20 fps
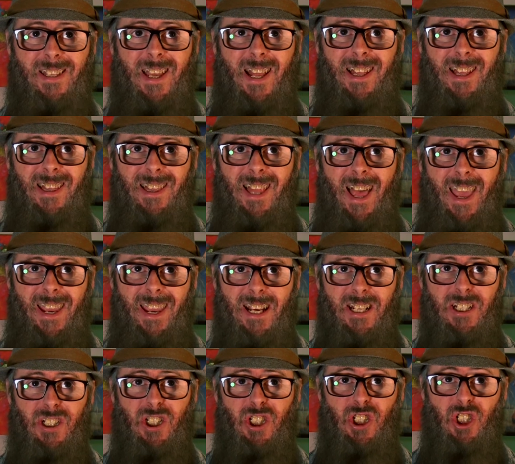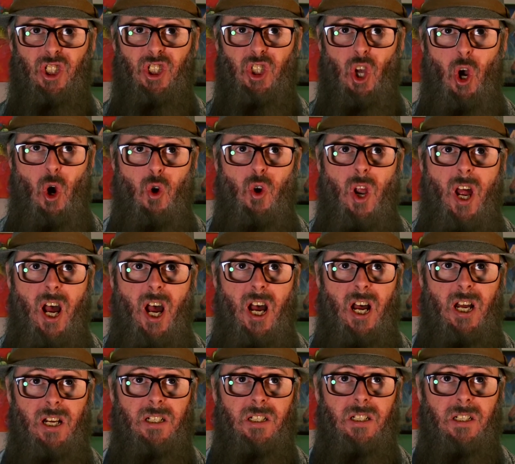I like soda.
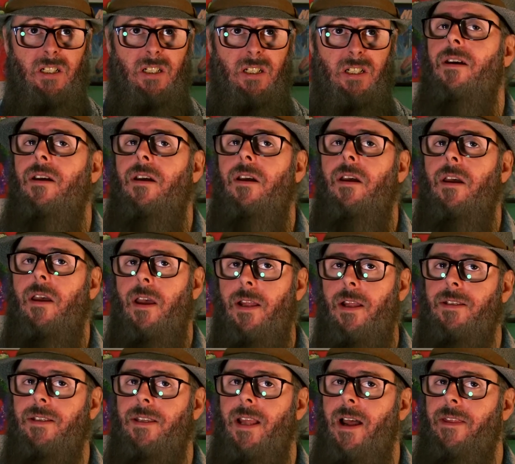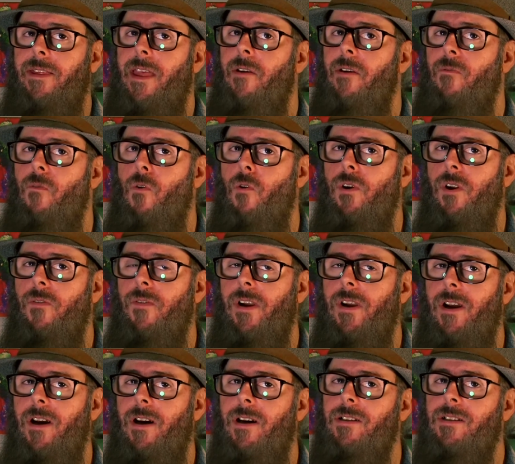It's not that foreign of a
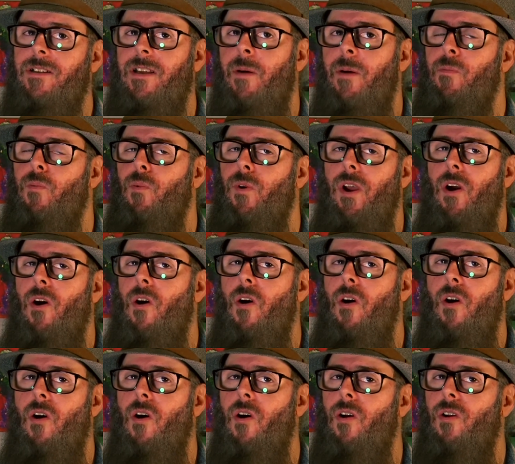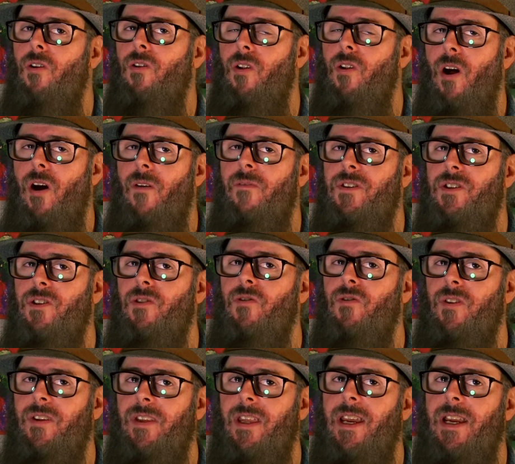concept. We all love
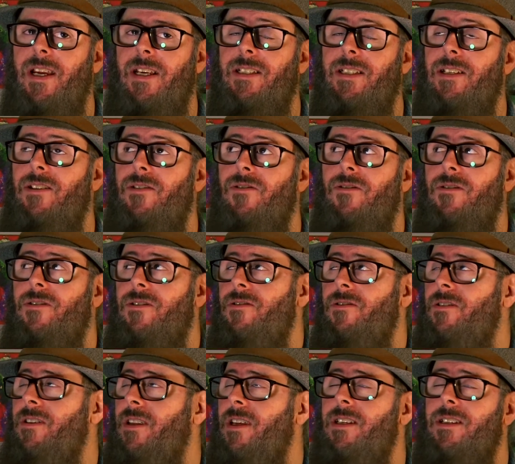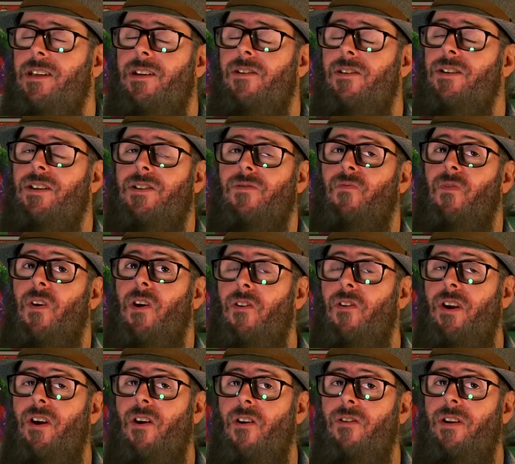certain things, and there are certain things that are just
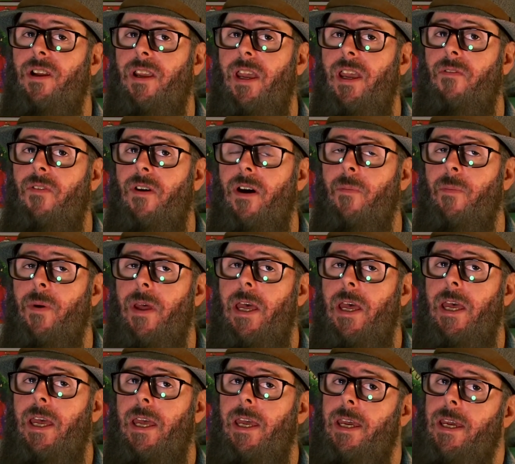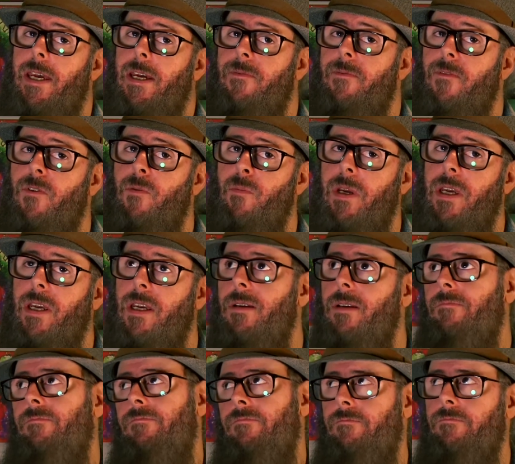very hard to give up. And for
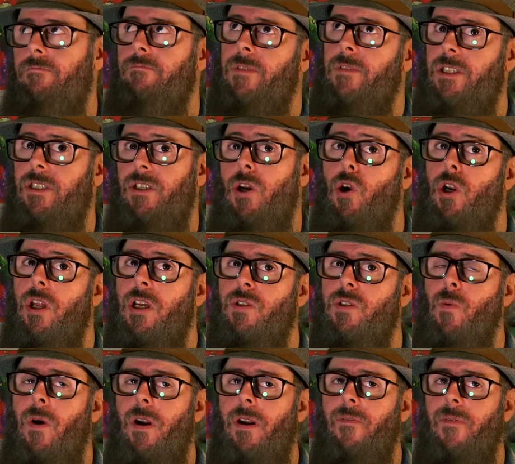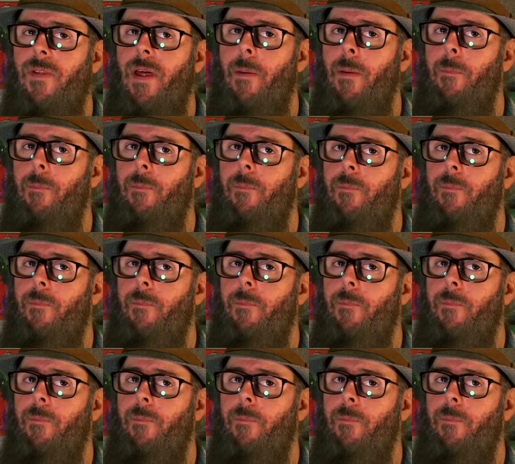me, soda is one of them.